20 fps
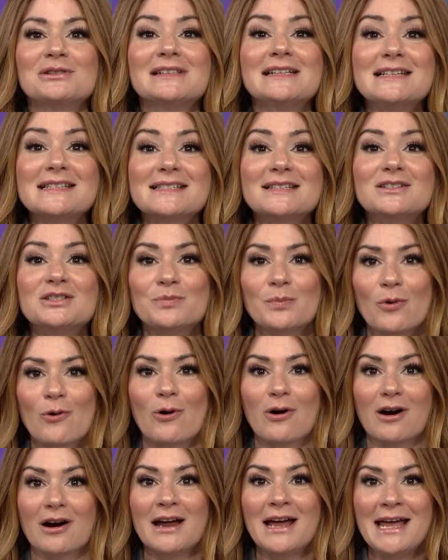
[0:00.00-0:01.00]
Lisa
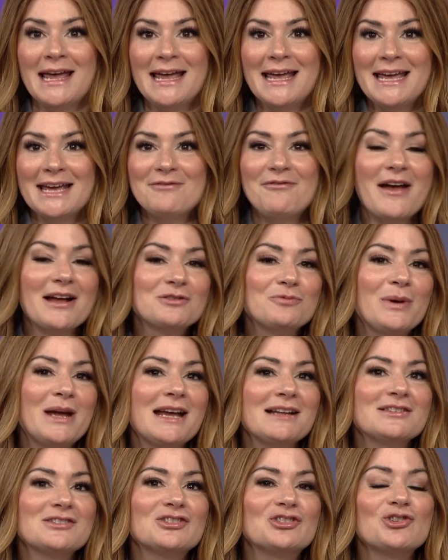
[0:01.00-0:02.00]
Damour. In fact,
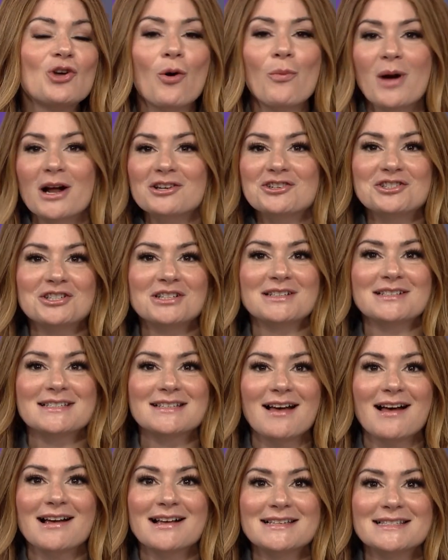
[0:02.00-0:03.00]
we had so much to
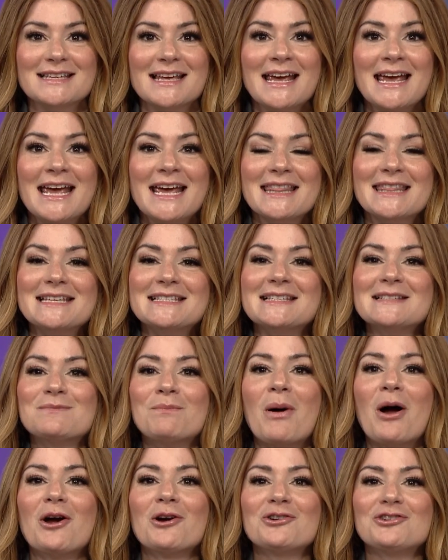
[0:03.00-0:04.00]
discuss. This is
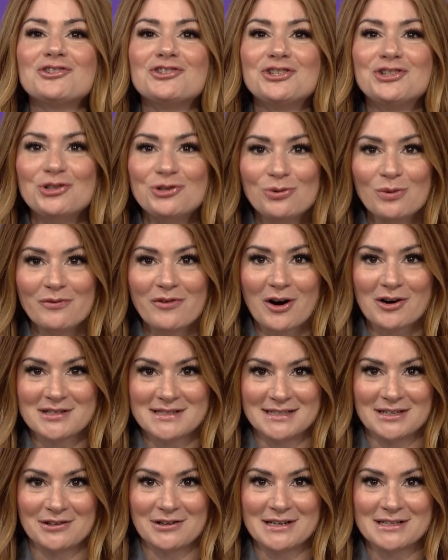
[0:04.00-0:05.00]
part two of our
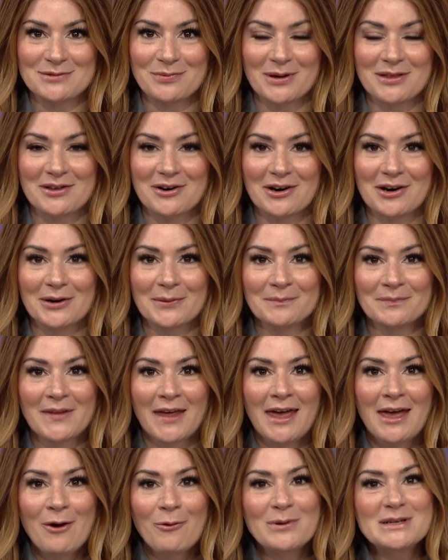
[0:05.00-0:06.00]
series with her.
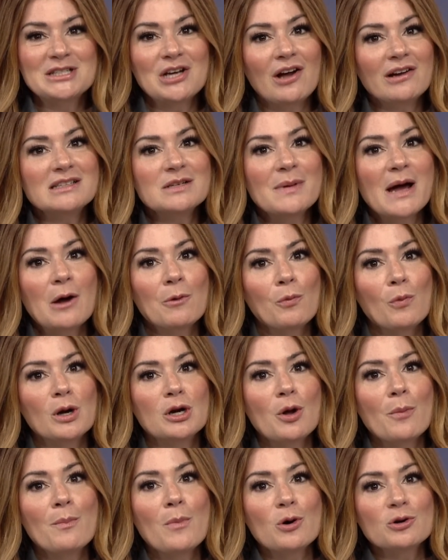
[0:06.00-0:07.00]
We talked about
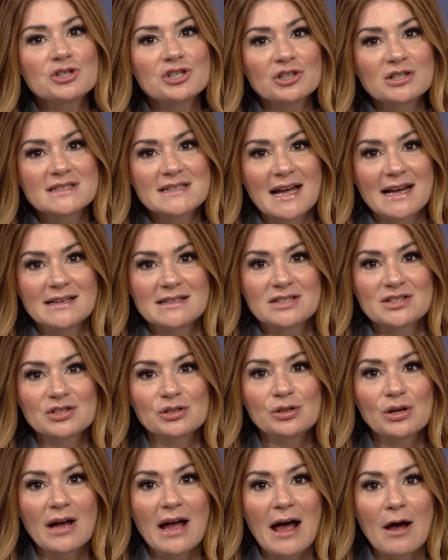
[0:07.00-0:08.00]
what emotional signs
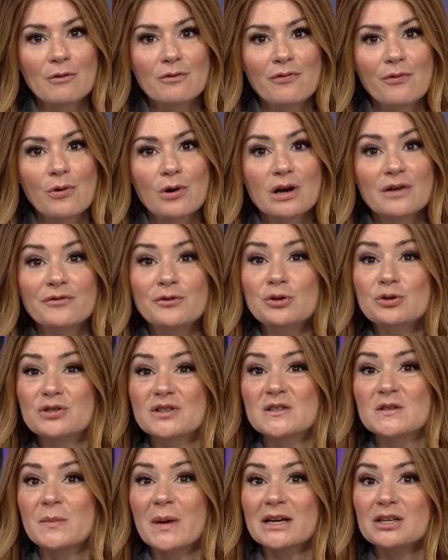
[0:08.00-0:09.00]
to look out for if you
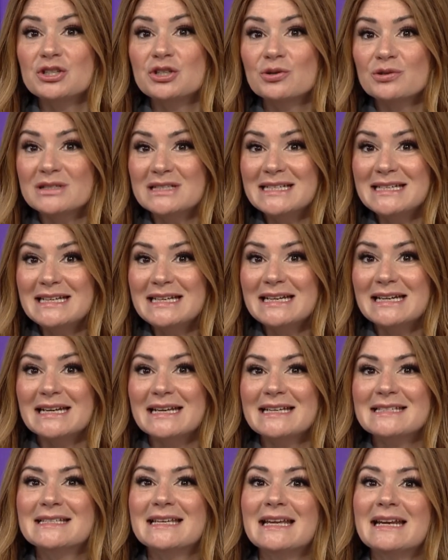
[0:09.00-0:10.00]
suspect your teen
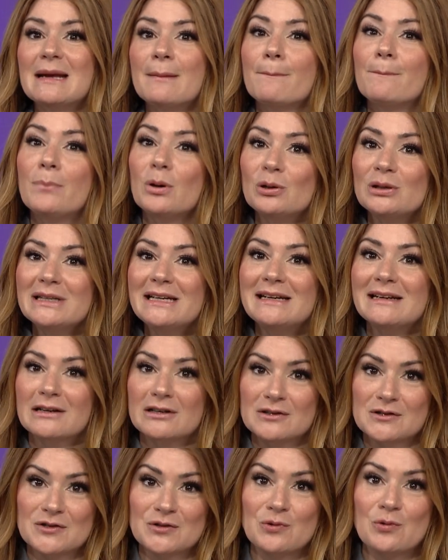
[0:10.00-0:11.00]
is getting bullied
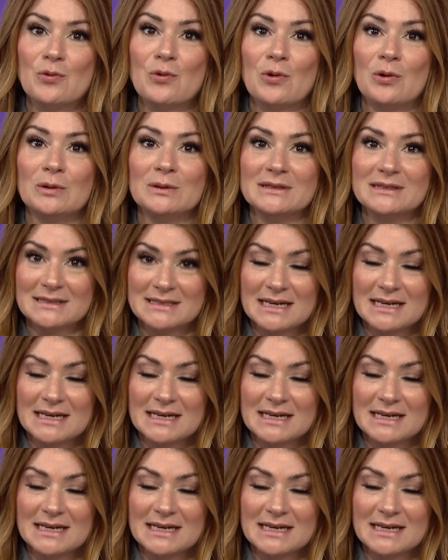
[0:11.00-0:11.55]
at school.